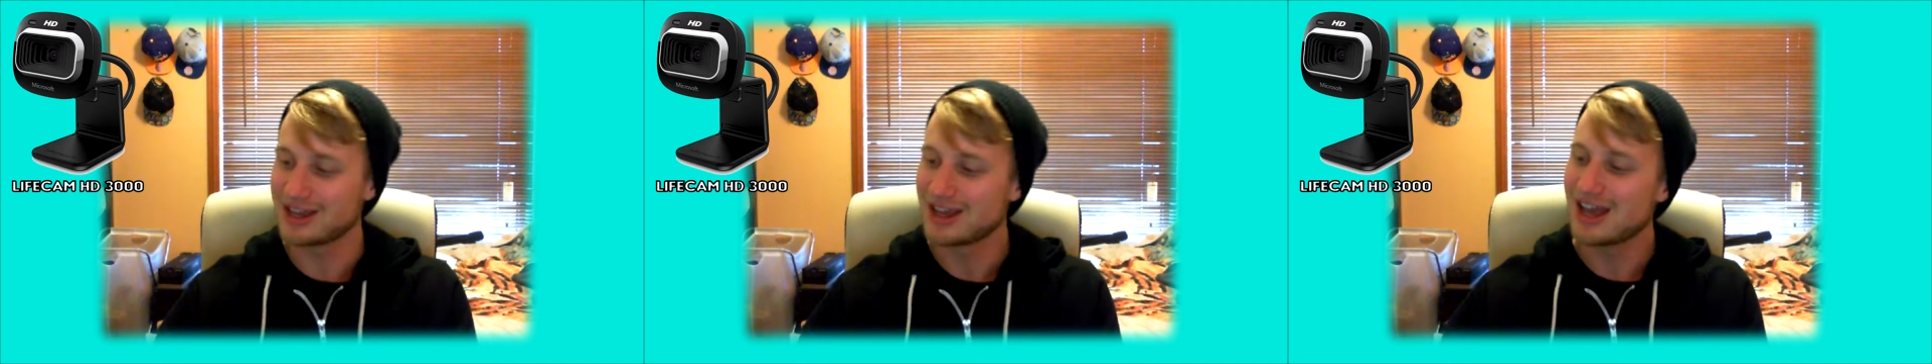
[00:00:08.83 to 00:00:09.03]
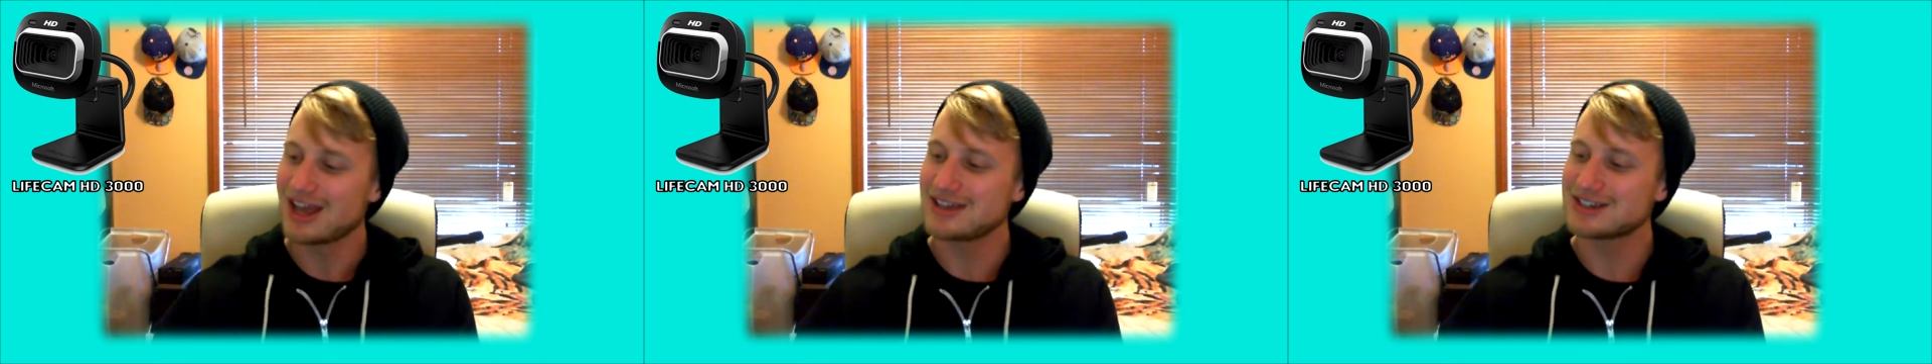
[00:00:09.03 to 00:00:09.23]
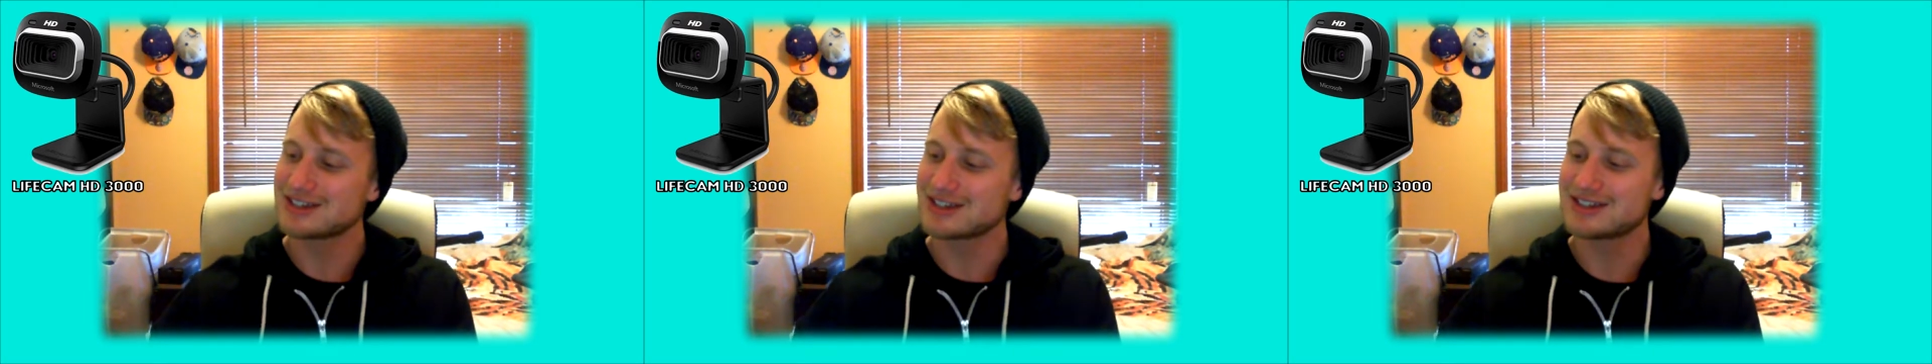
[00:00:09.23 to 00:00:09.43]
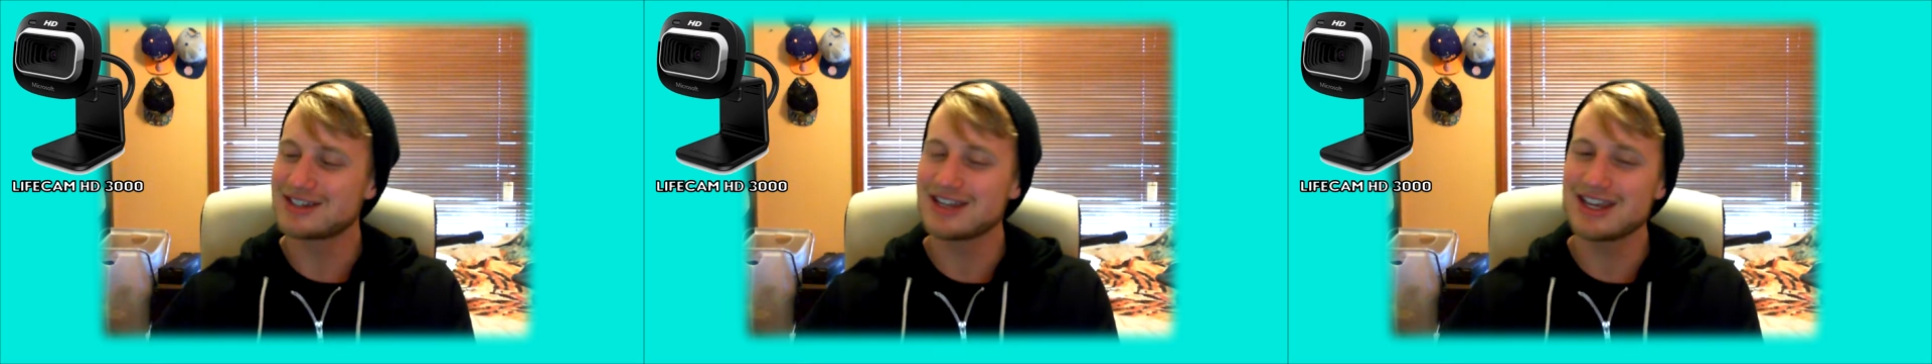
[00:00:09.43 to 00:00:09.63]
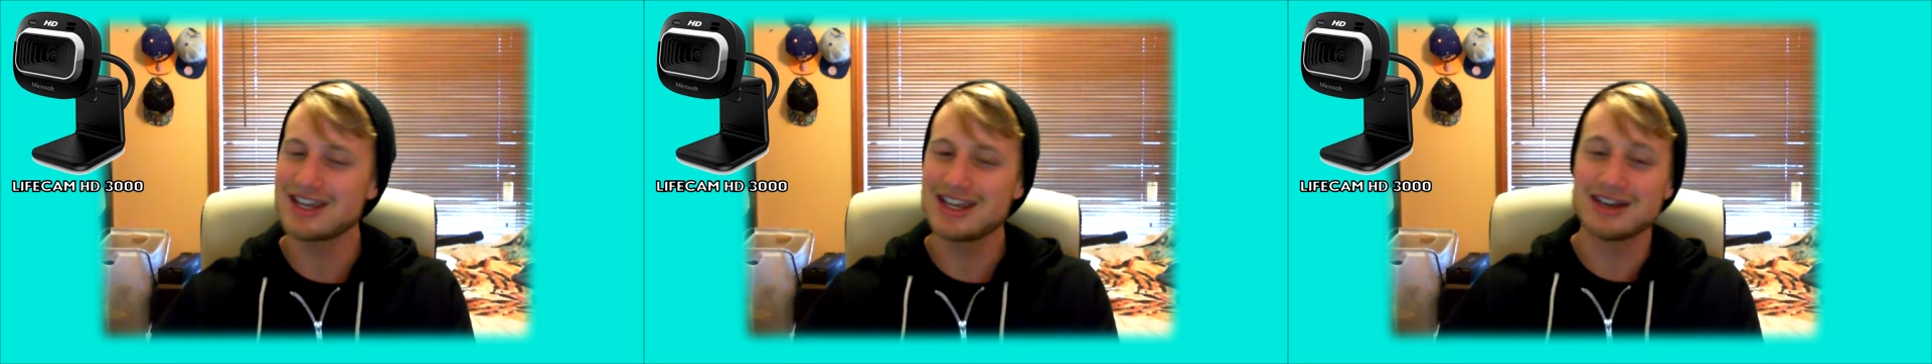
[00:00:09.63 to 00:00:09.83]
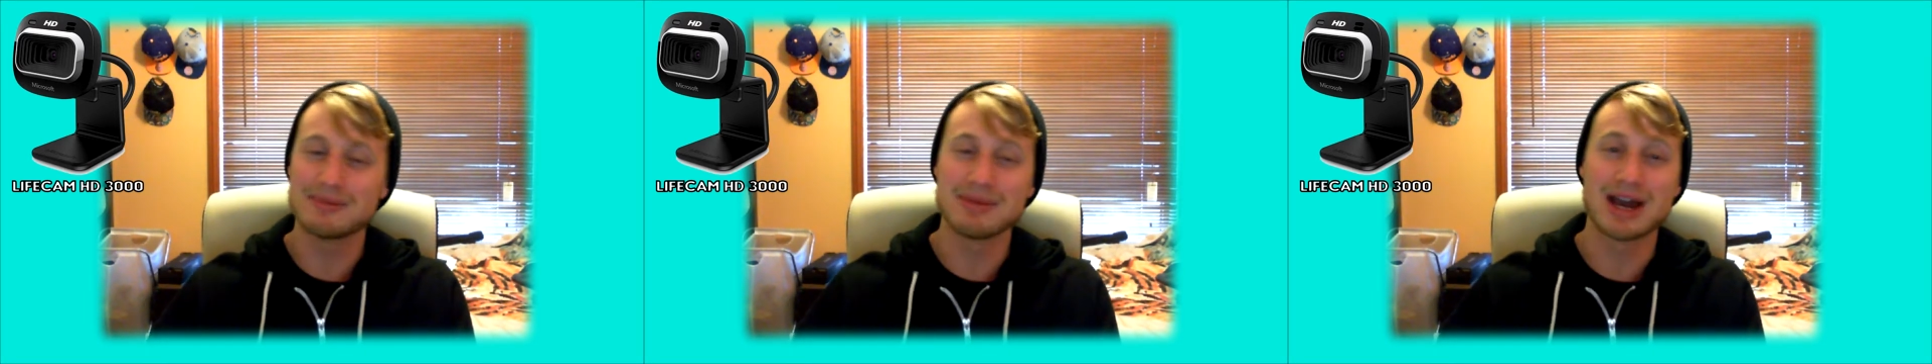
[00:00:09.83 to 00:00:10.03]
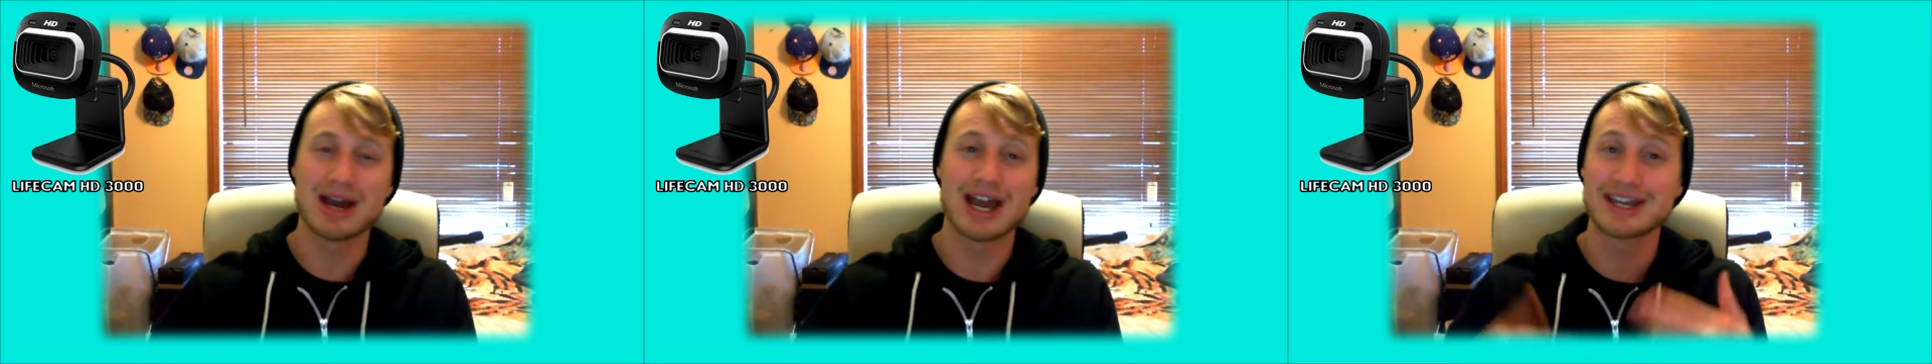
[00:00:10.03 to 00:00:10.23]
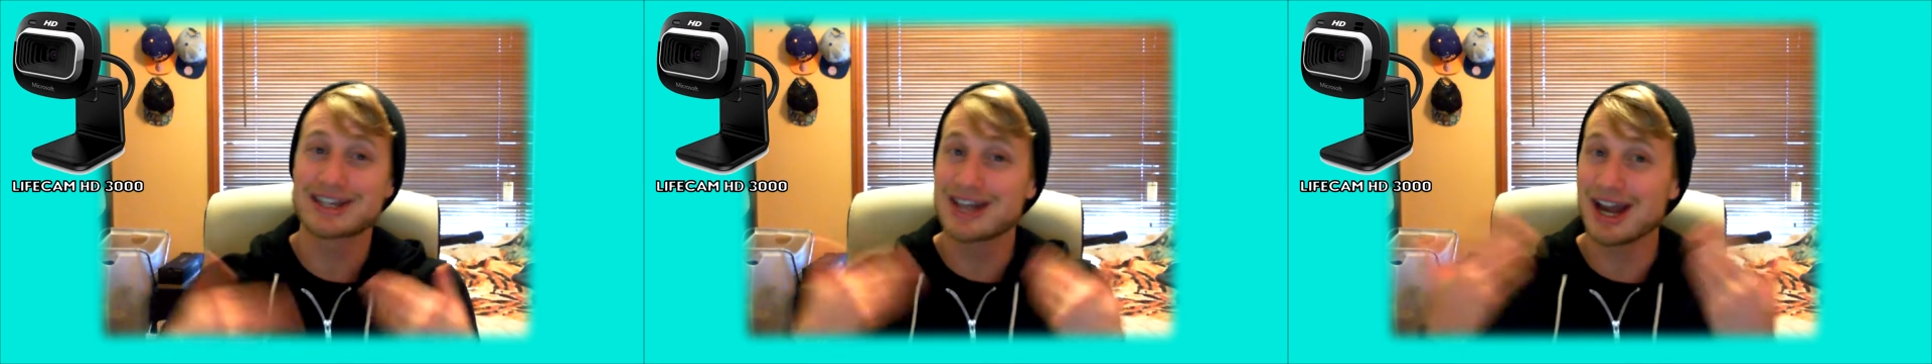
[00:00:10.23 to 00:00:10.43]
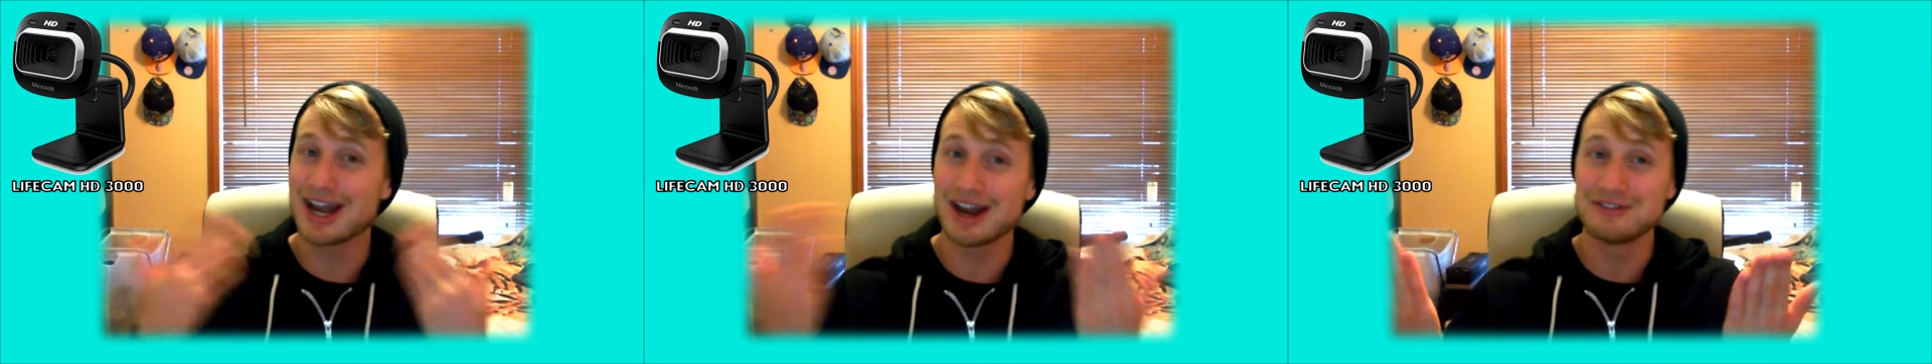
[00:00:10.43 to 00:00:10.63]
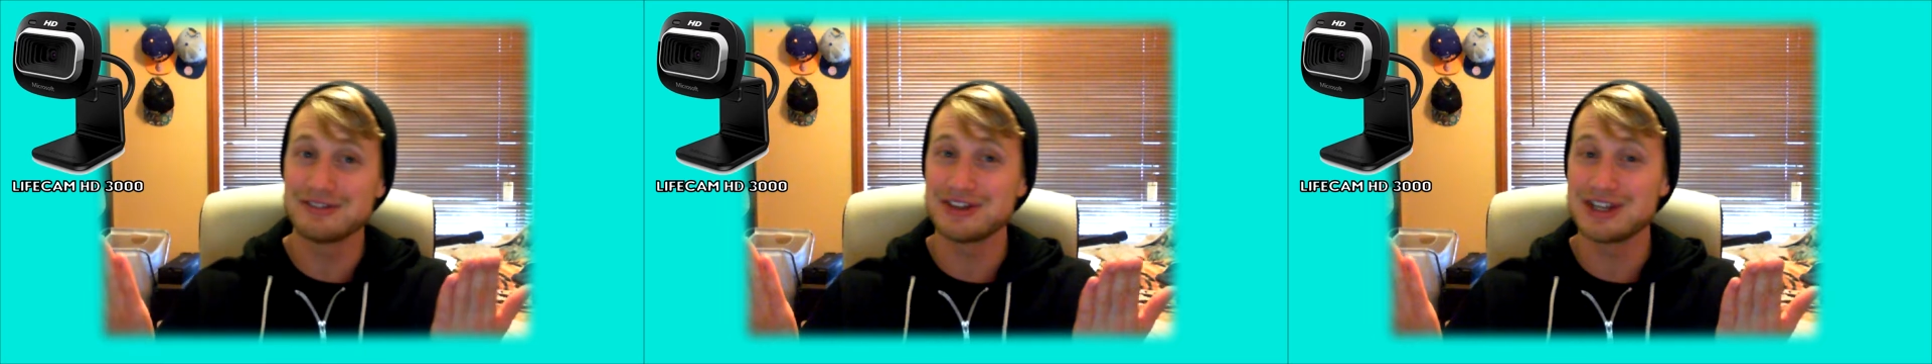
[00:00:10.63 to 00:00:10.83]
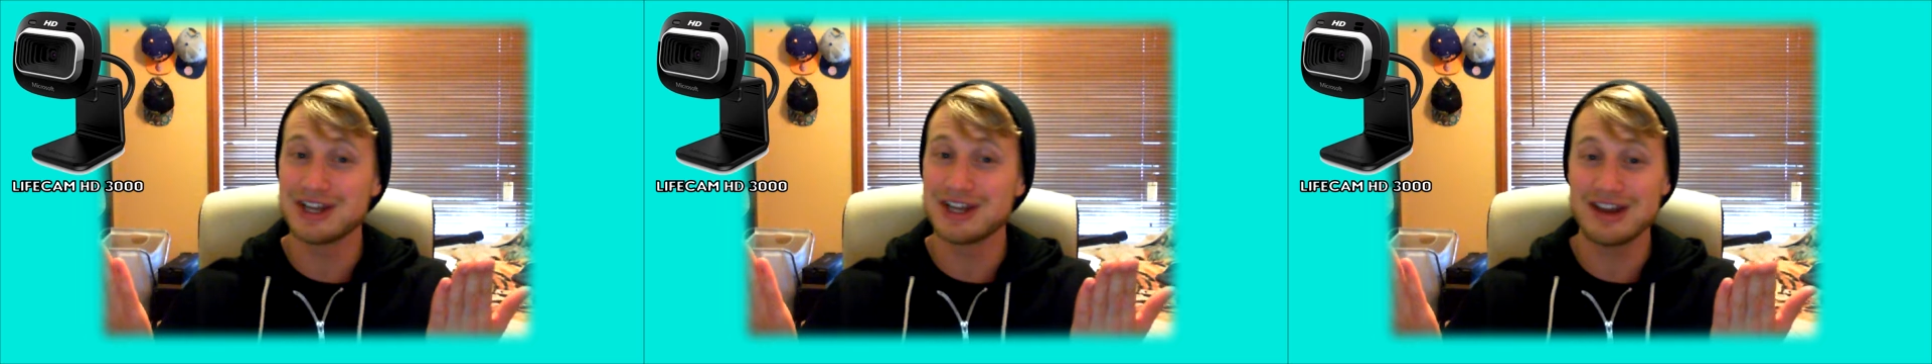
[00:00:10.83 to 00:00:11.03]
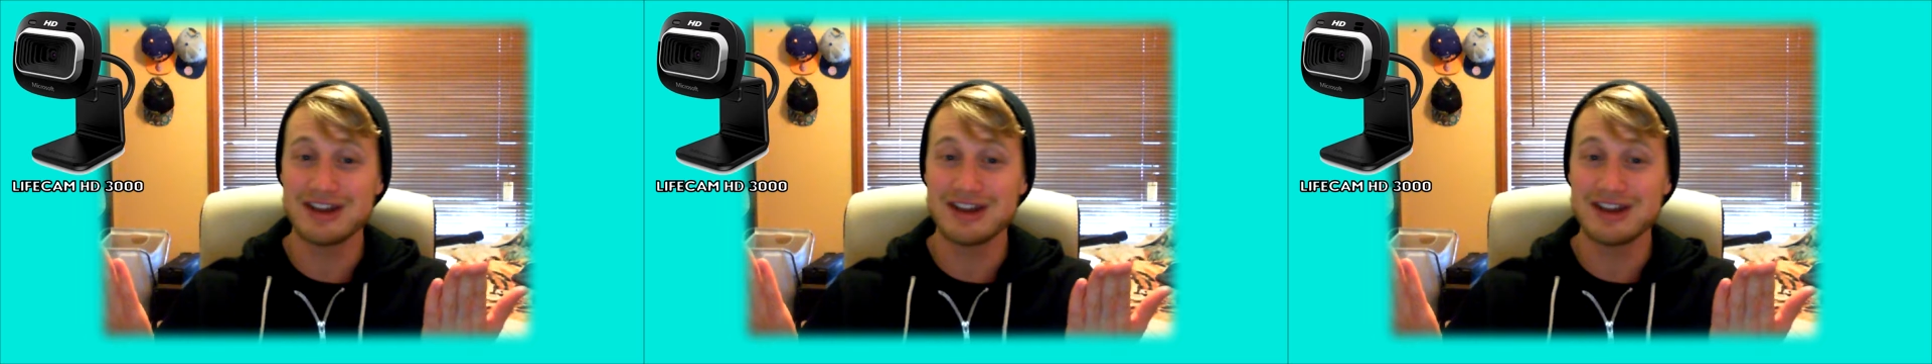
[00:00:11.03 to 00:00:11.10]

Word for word: As you can see, my current video,